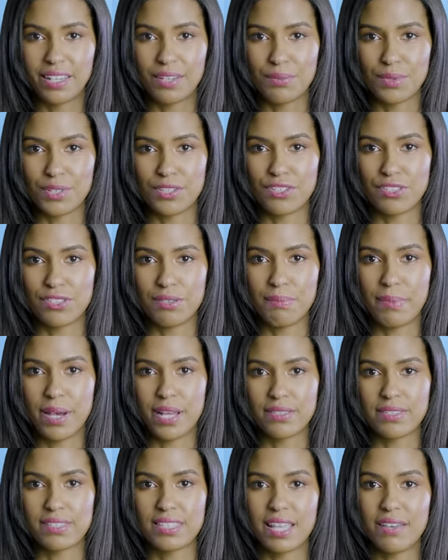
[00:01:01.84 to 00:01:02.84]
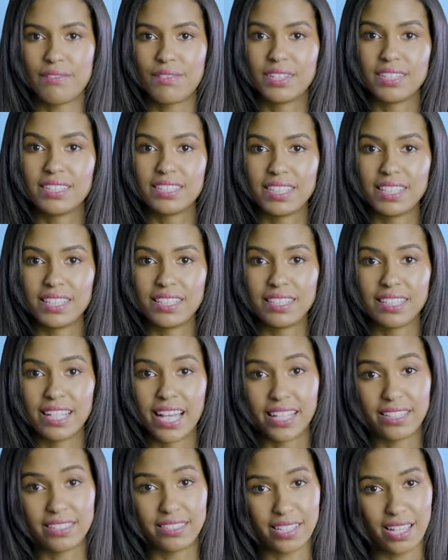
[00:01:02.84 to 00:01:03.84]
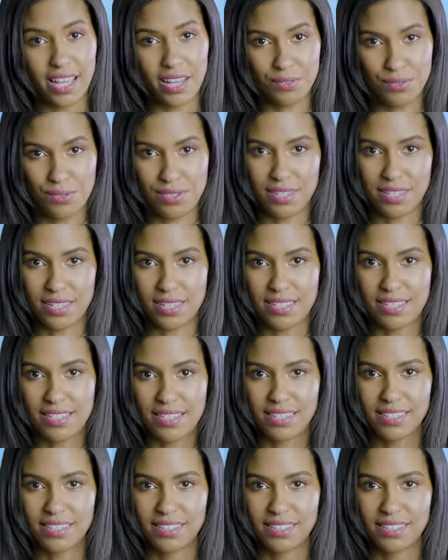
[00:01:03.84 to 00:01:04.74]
which is about 70–90 ounces.